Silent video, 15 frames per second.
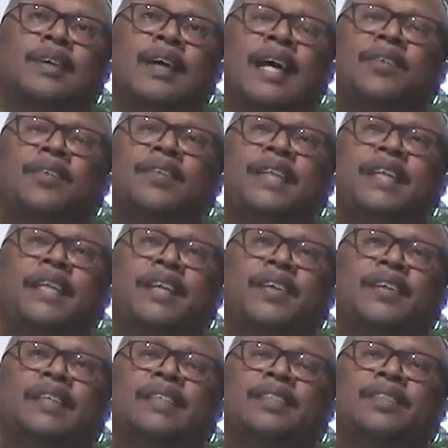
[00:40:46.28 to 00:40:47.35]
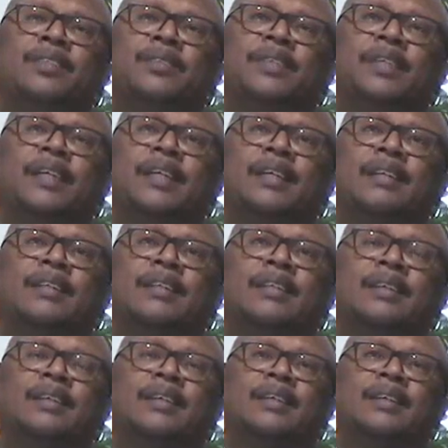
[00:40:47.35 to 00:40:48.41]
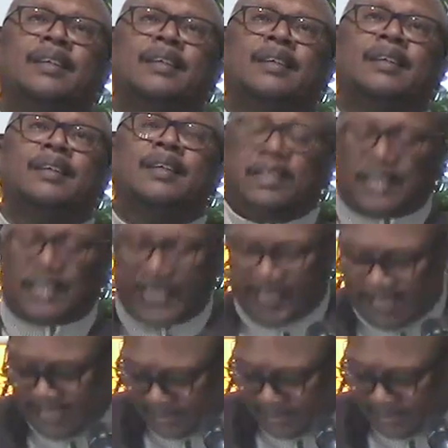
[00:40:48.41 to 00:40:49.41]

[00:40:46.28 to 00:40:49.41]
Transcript: How dare he do that? Well, I got